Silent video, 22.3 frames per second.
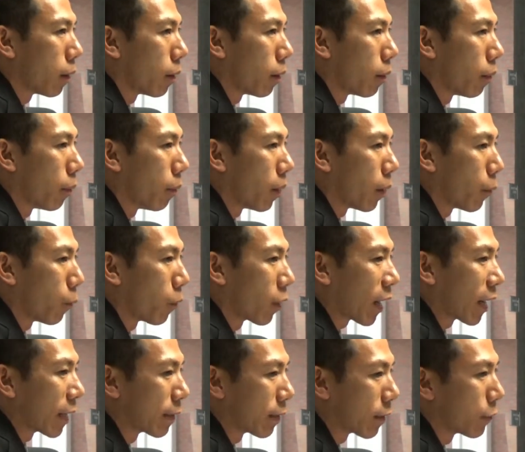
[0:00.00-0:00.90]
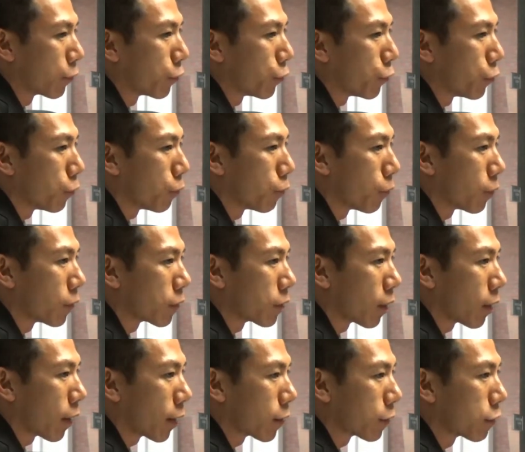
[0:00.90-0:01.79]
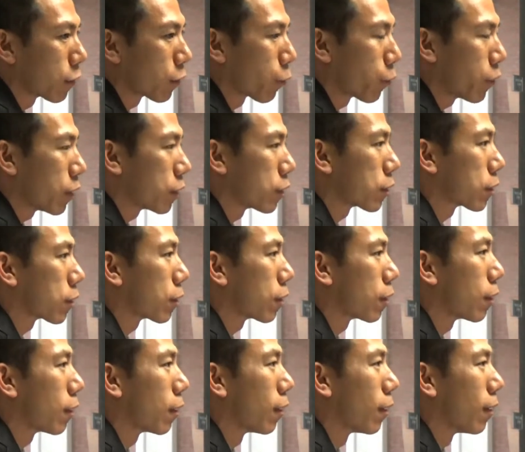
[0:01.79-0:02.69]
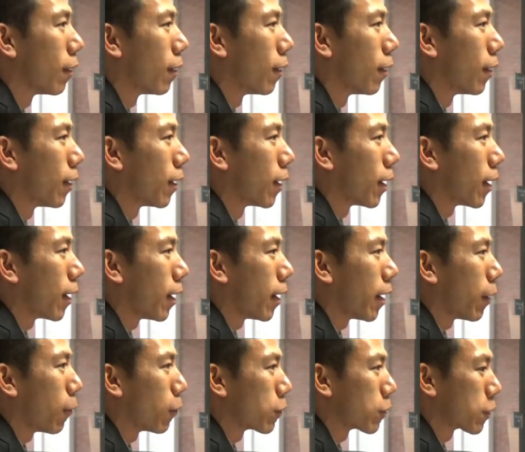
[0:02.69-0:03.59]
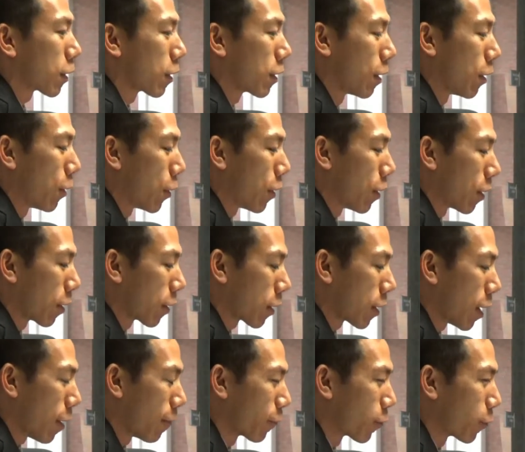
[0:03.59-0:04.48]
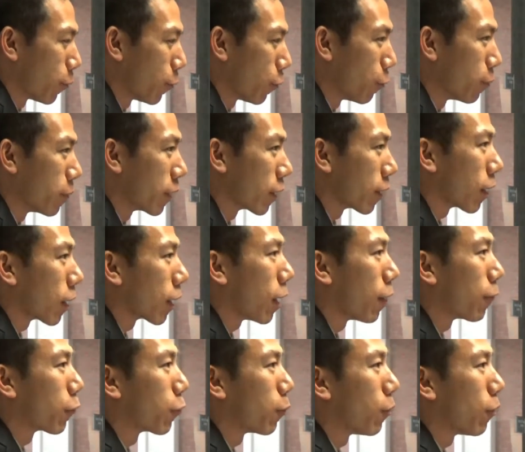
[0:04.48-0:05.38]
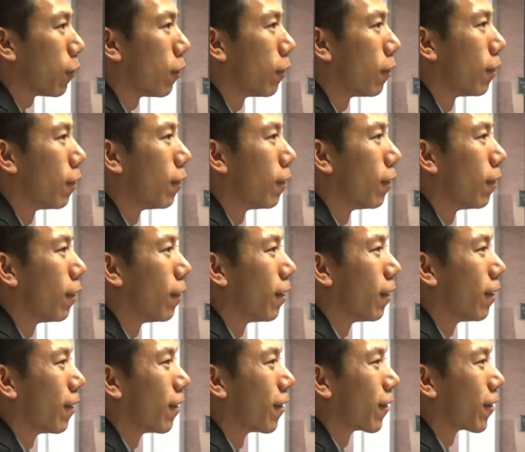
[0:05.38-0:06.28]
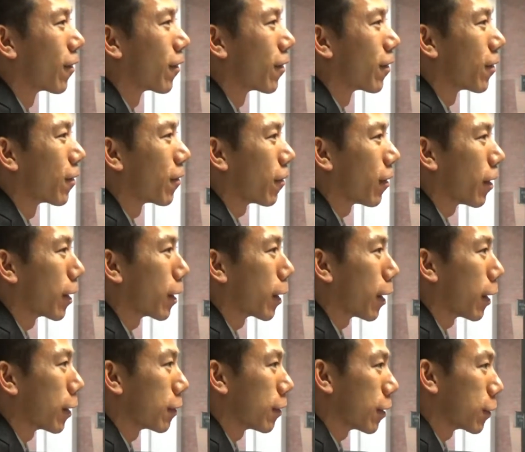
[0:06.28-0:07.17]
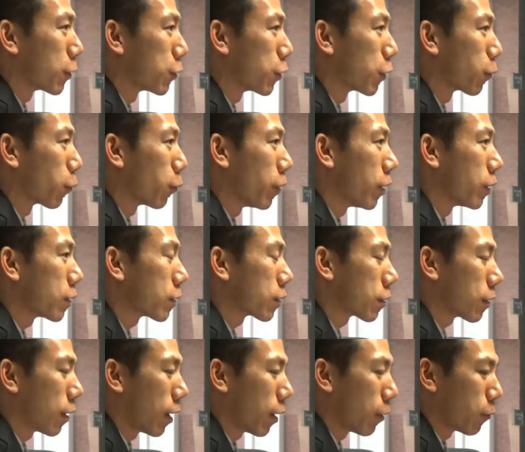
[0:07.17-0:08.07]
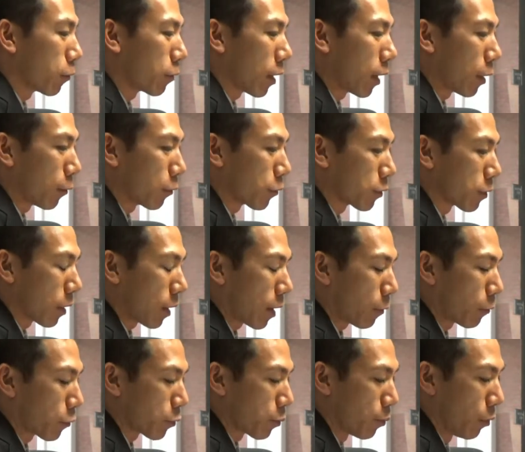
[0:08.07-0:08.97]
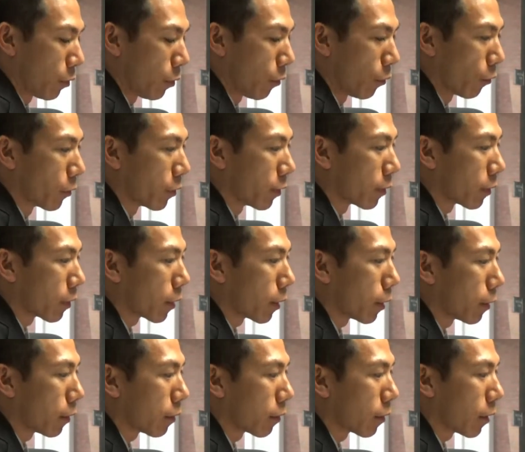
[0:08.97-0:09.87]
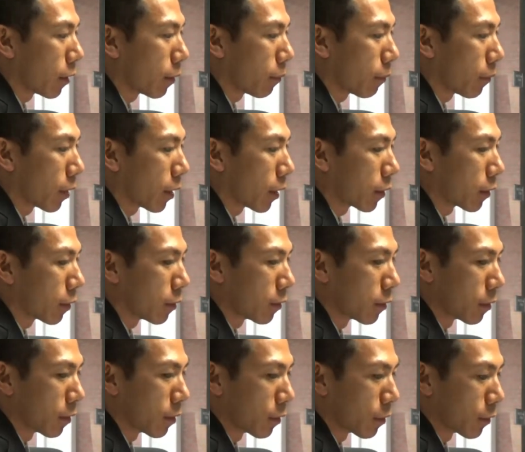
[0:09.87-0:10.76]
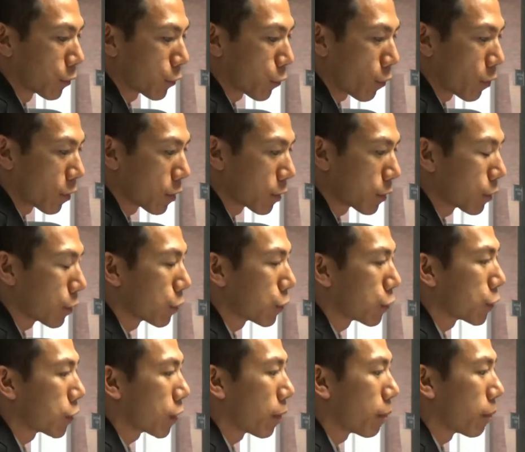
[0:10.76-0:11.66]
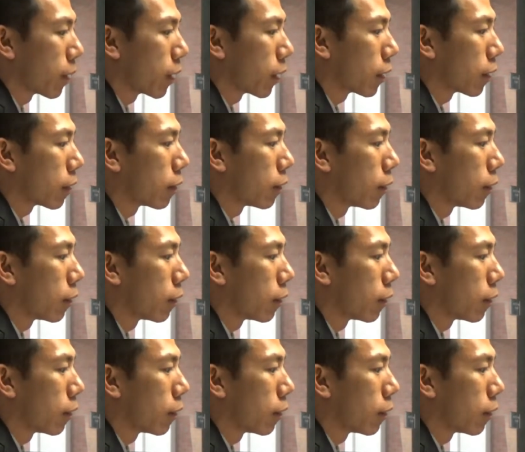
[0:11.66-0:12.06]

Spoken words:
But what I did do was that I took risks, and I was comfortable being uncomfortable. Right, I took risks. I was bold in the certain decisions I made,